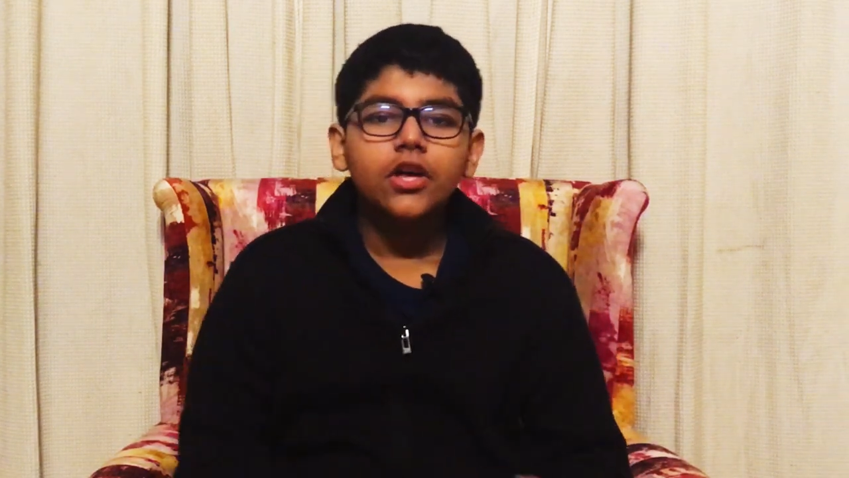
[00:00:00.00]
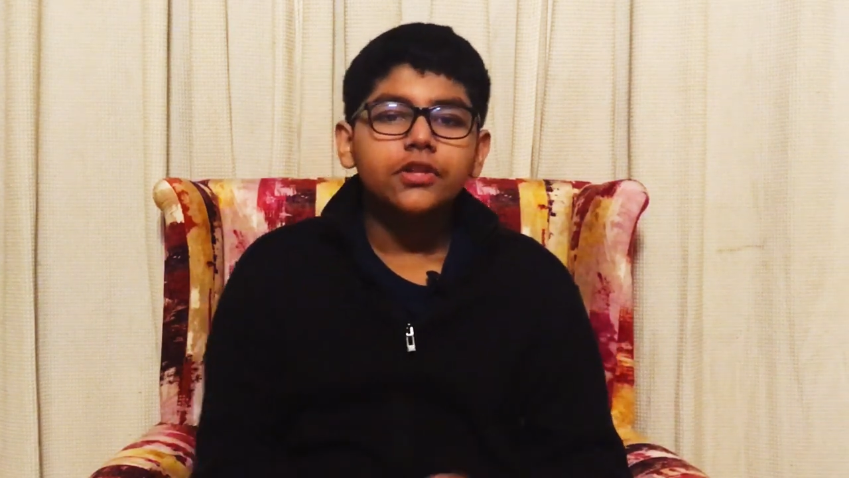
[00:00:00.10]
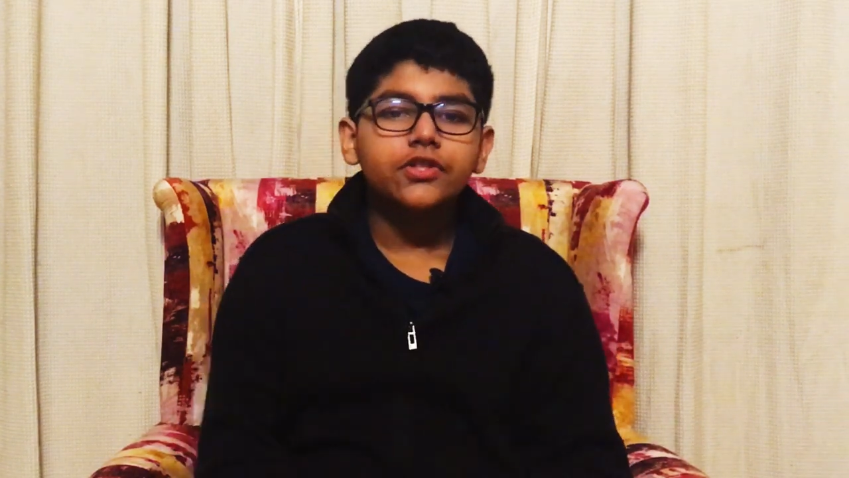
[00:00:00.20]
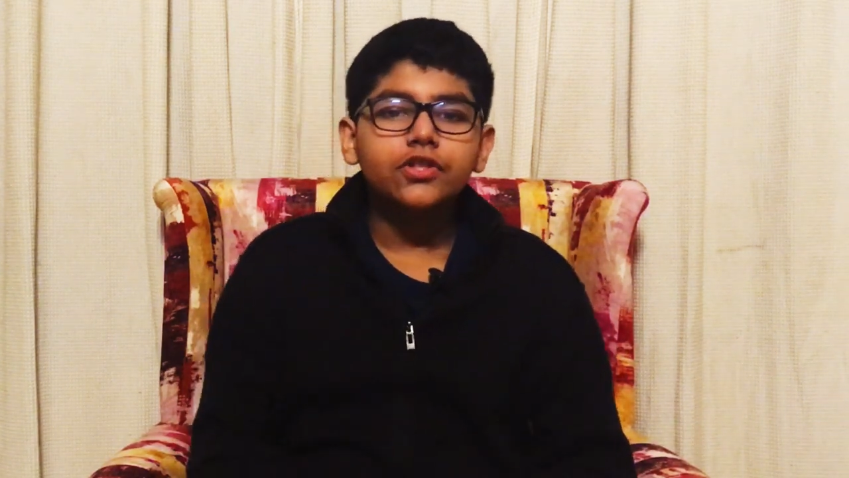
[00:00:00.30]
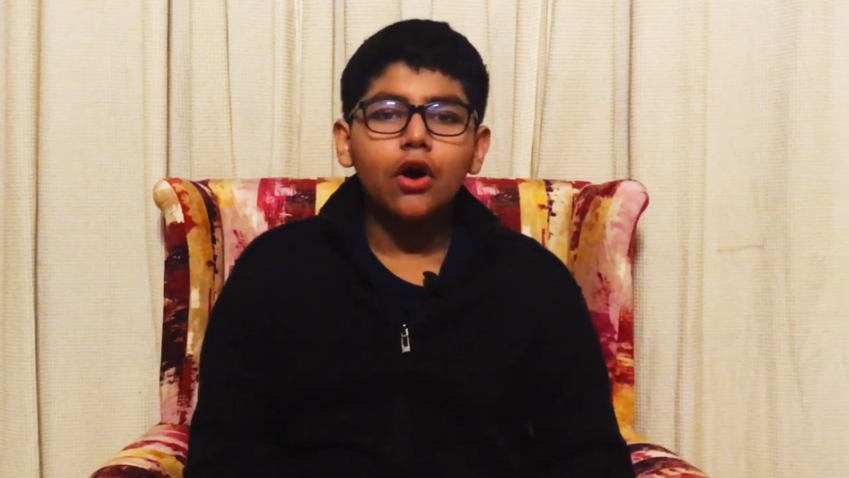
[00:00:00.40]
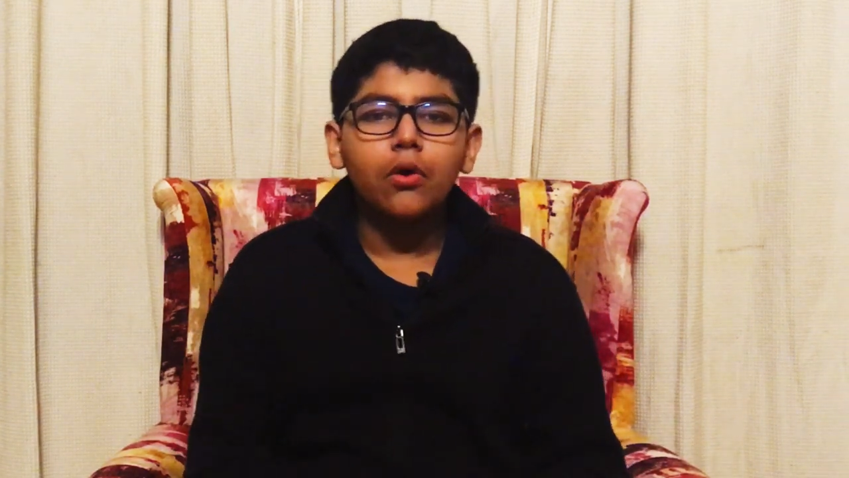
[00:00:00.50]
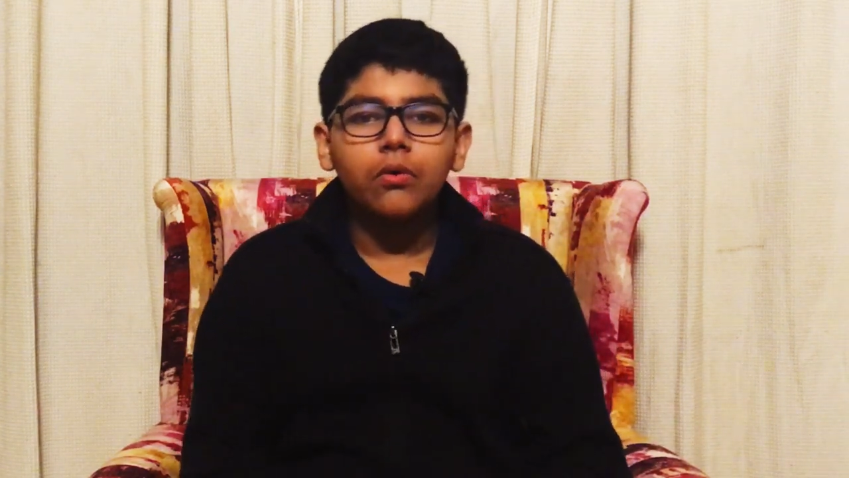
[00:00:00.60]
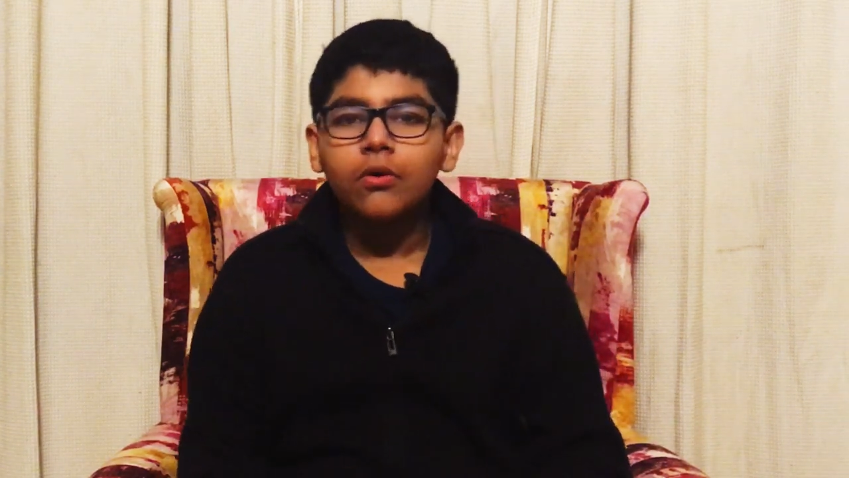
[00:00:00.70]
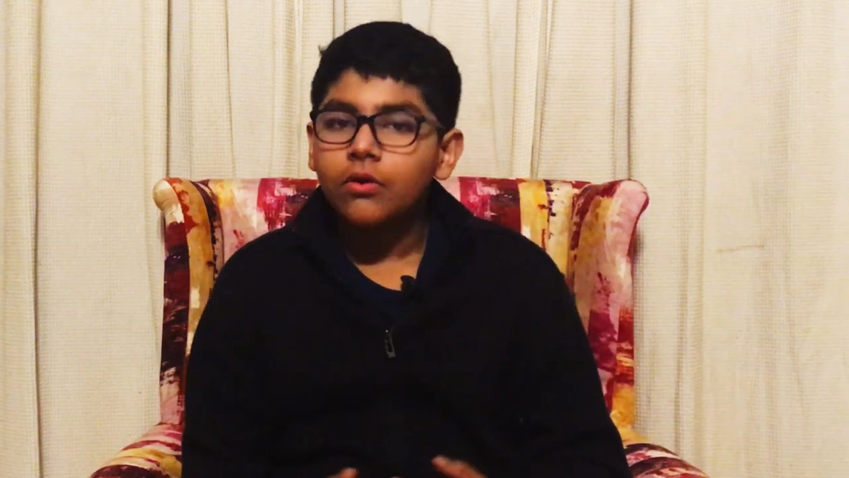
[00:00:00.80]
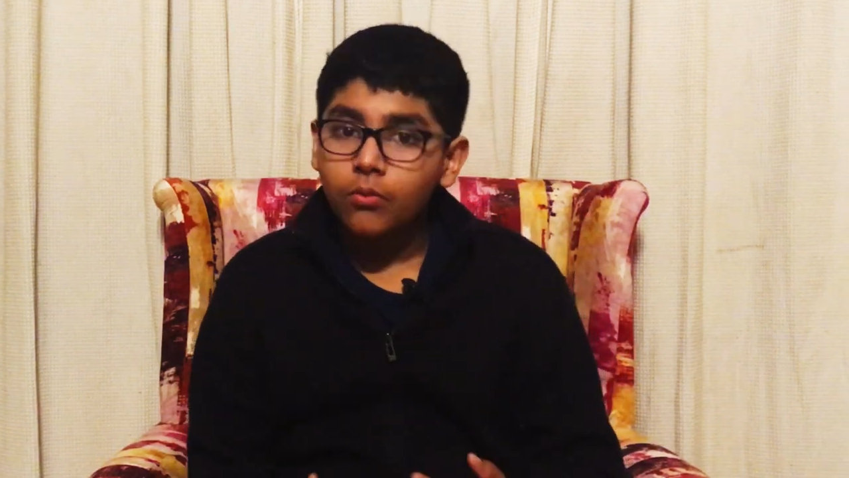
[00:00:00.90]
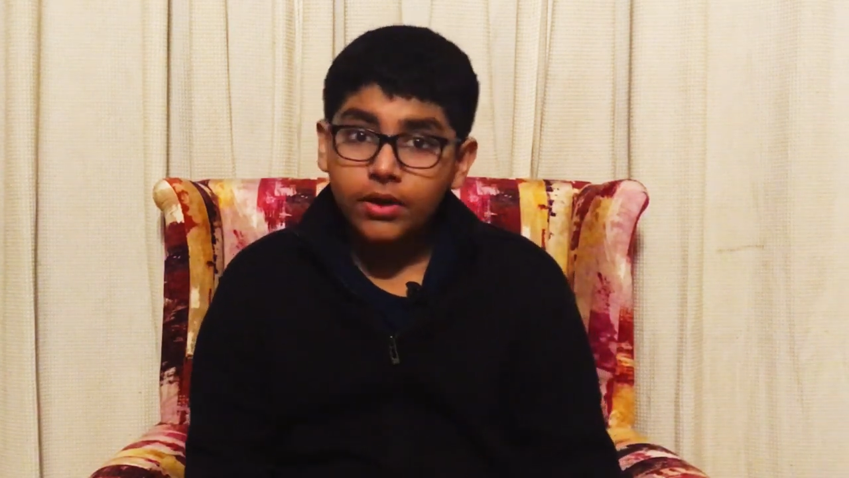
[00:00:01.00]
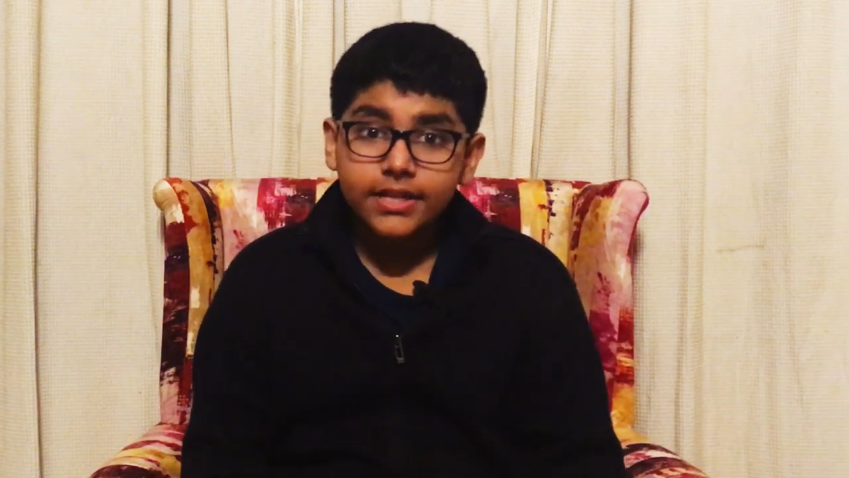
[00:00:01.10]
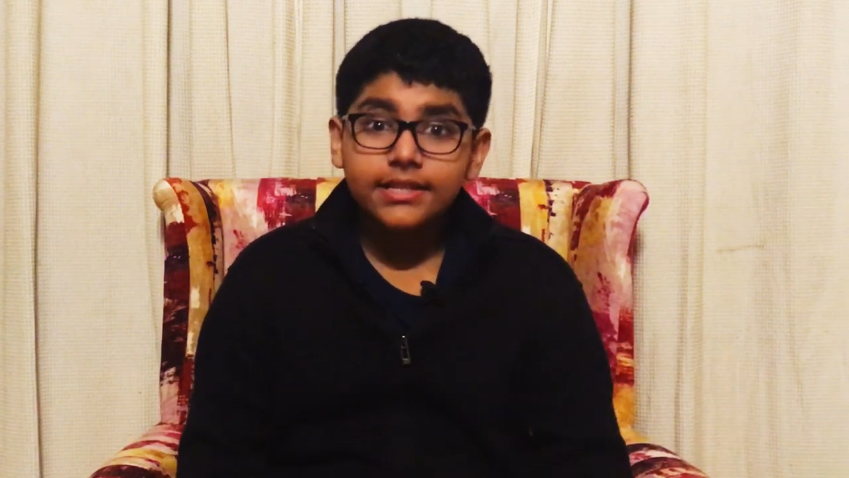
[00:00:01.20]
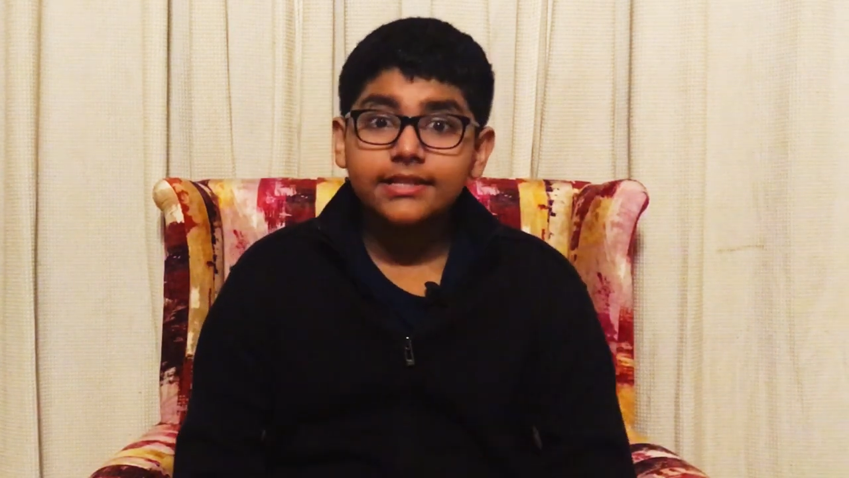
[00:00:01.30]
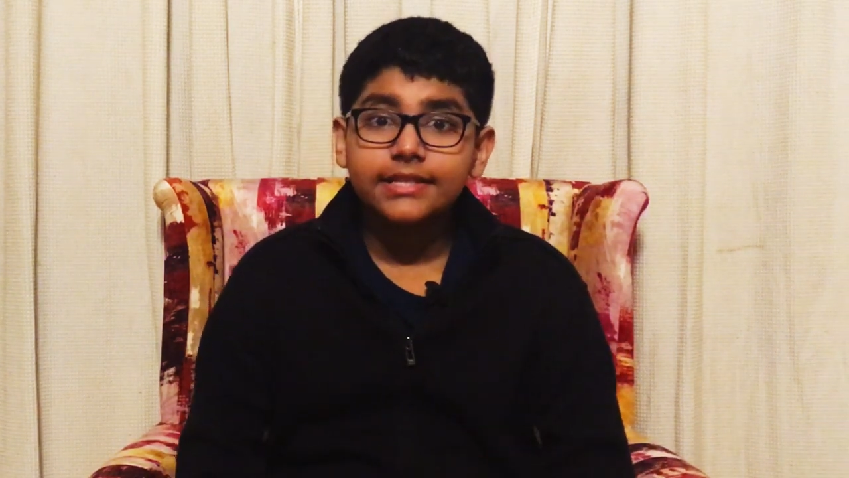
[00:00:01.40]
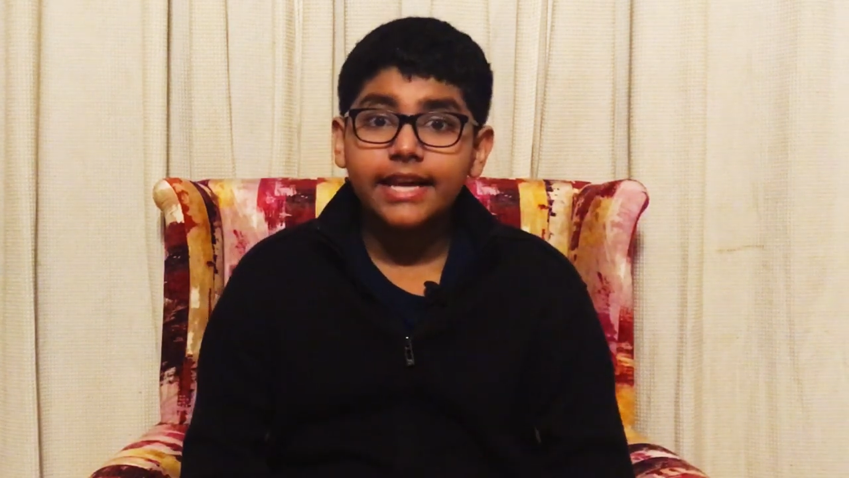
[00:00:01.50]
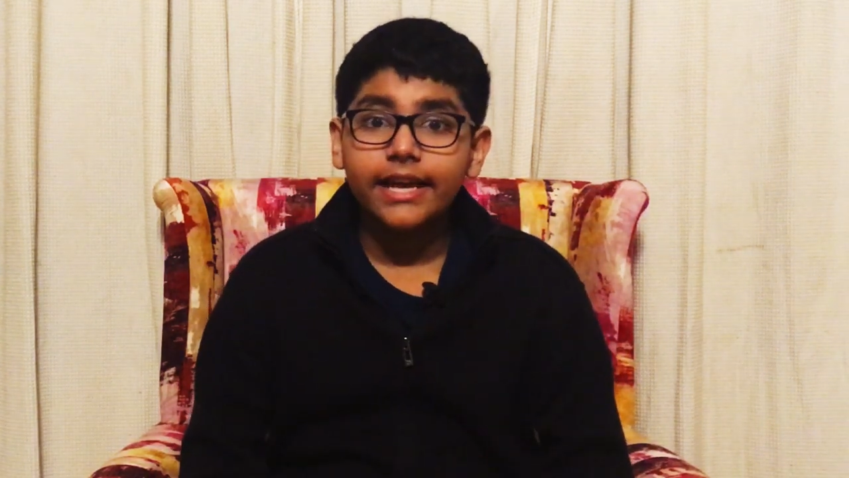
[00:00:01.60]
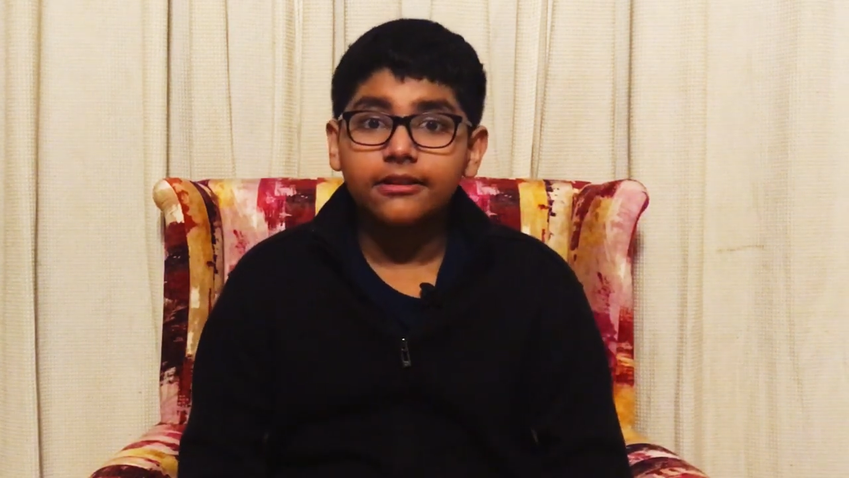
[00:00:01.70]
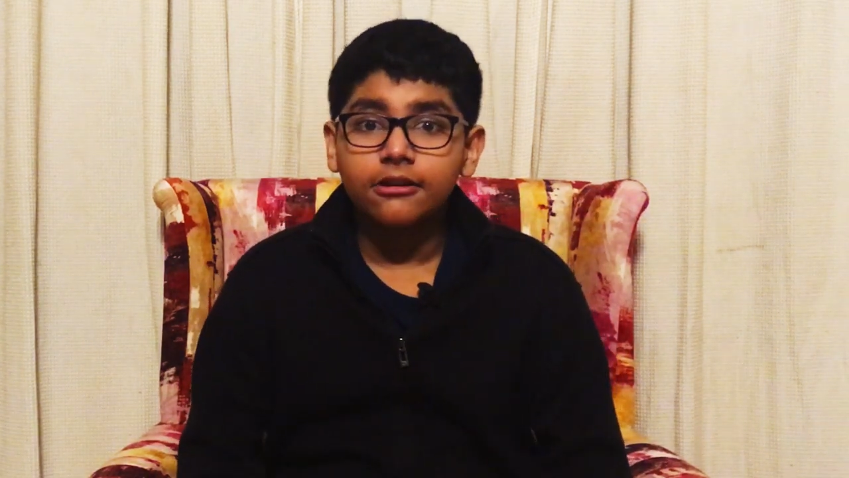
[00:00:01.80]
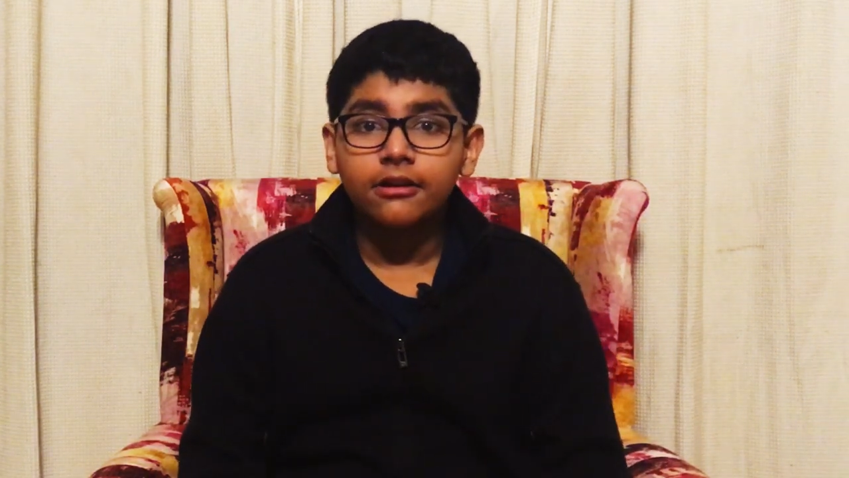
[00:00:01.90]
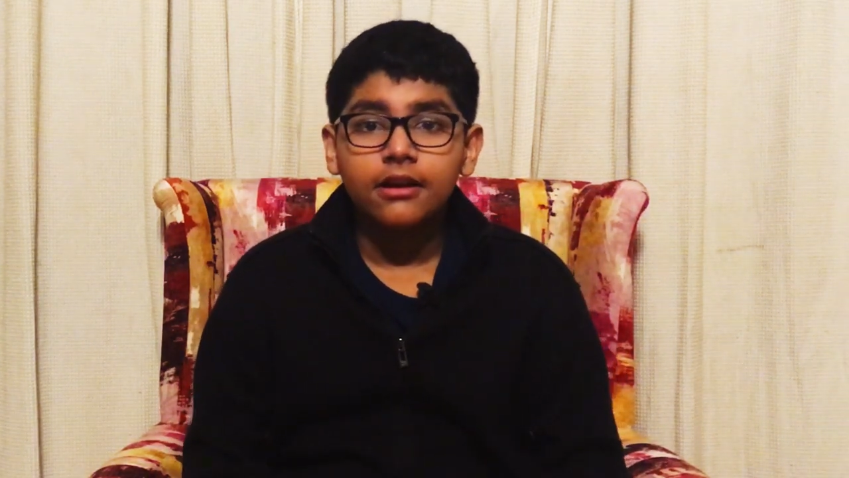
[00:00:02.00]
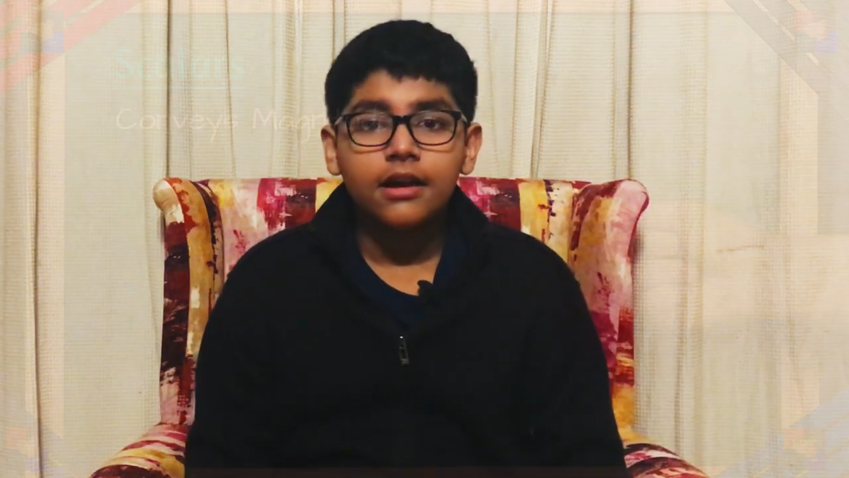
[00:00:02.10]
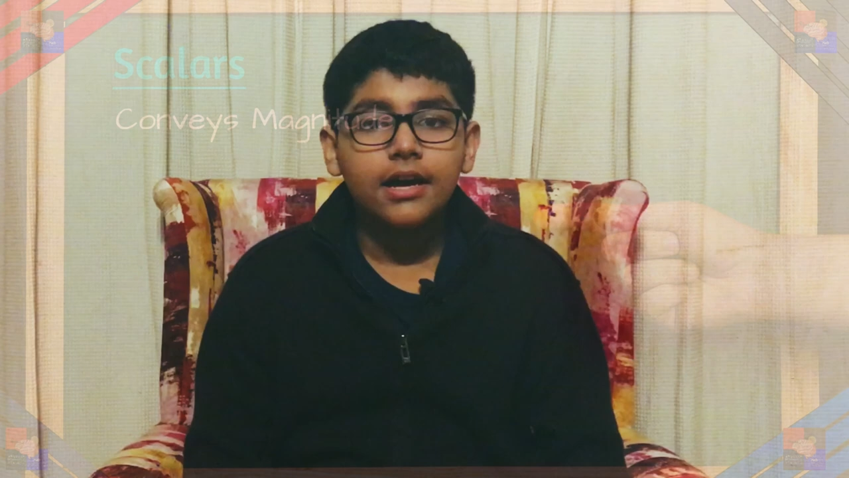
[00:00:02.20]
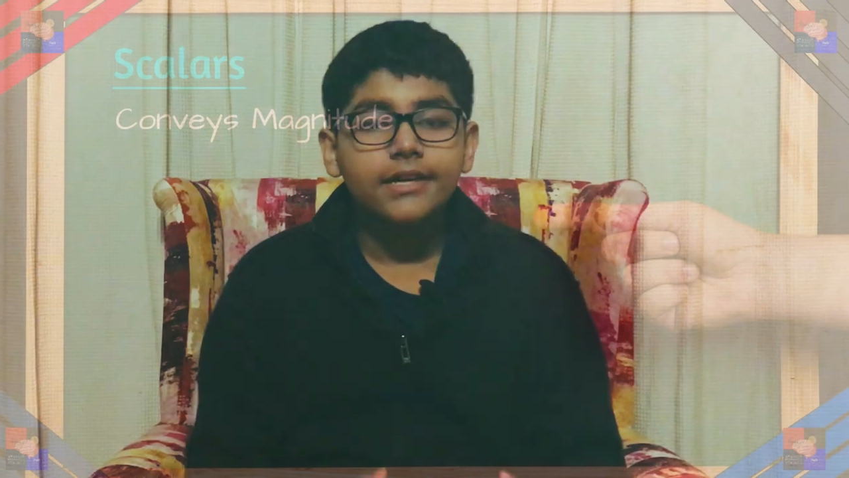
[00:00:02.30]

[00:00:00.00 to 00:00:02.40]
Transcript: So, what is a scalar? A